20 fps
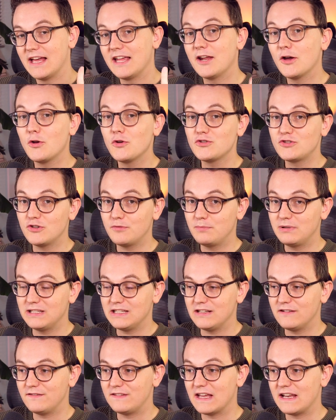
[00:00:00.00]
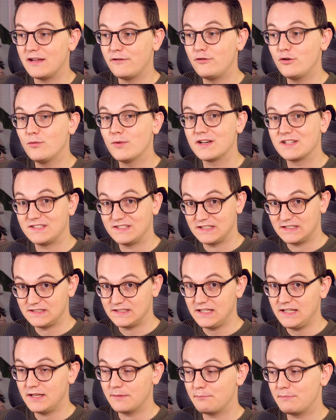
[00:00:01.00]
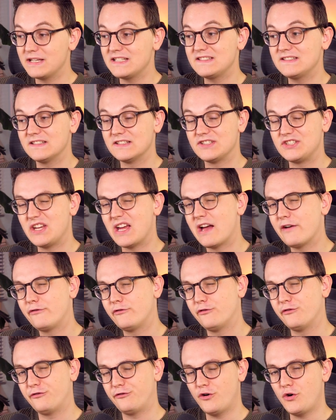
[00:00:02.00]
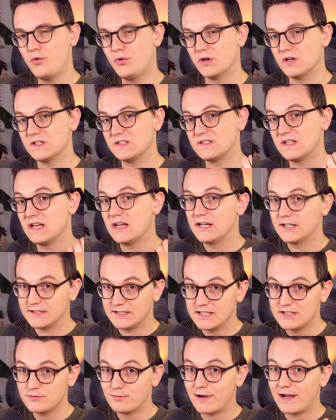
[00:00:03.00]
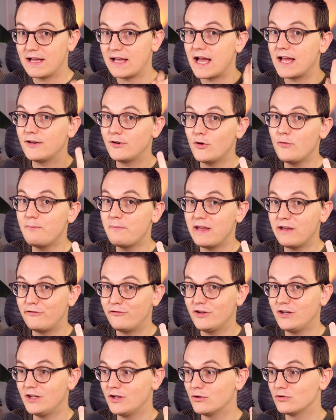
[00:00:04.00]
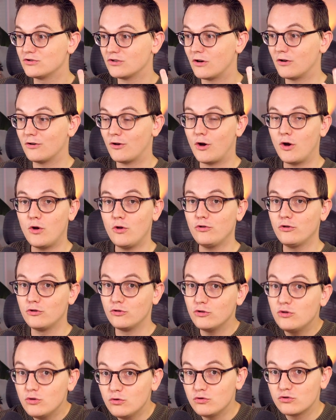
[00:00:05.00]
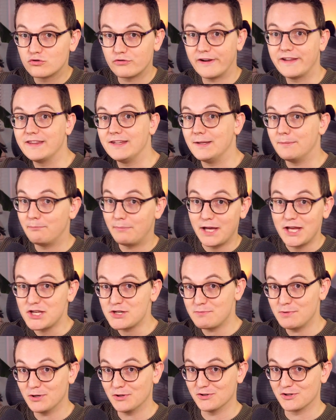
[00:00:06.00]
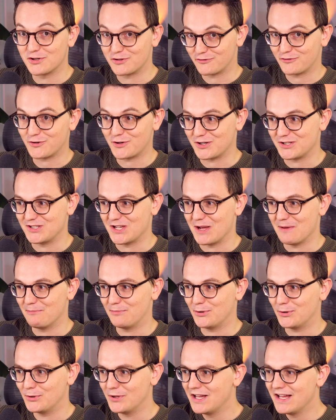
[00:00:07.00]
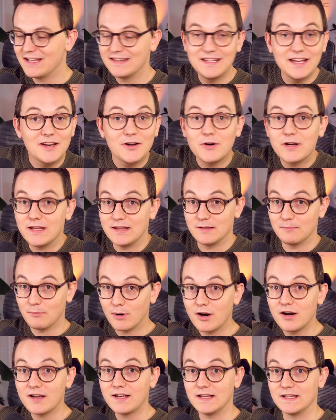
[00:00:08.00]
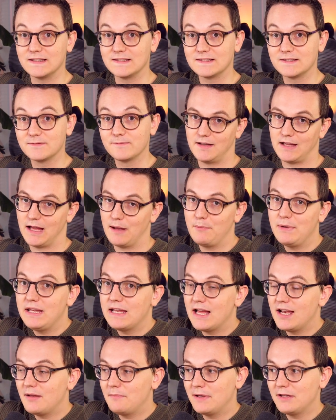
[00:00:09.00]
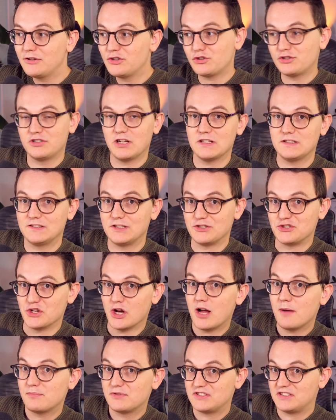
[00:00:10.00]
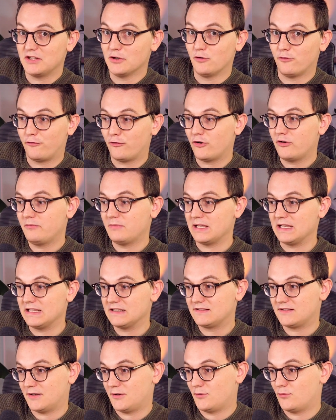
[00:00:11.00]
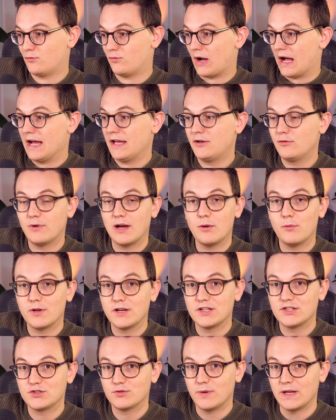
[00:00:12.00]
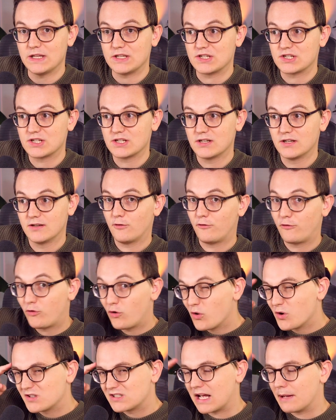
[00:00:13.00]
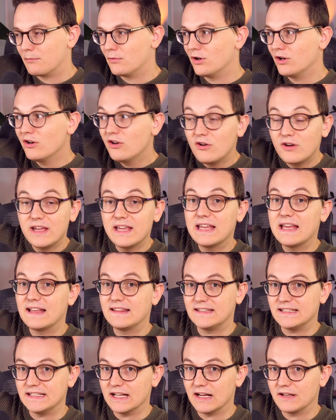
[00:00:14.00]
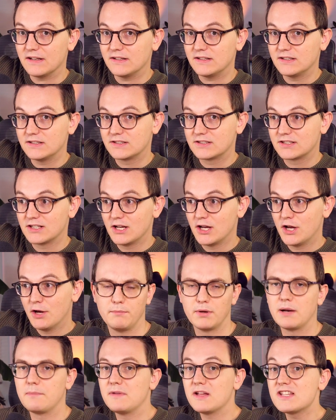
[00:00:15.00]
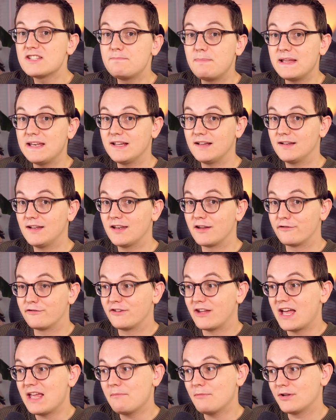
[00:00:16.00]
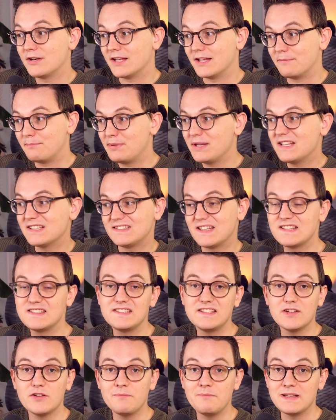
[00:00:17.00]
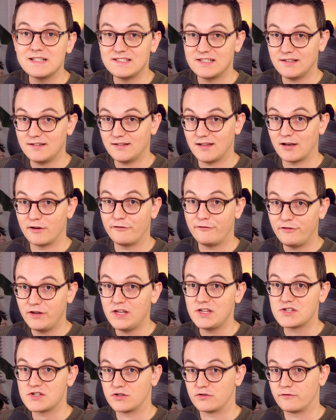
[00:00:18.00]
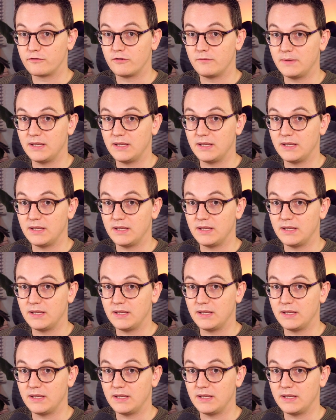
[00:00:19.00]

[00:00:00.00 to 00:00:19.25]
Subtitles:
And I also believe that if you want to succeed in business, you have to focus. That's why I don't make videos on all the new trendy page builders, for example, that are in the market. I mean, Elementor does the job still for me, so why do I want to switch? Of course, I'm looking at the others, but I'm not spending a lot of time on it because it's still missing a lot of features for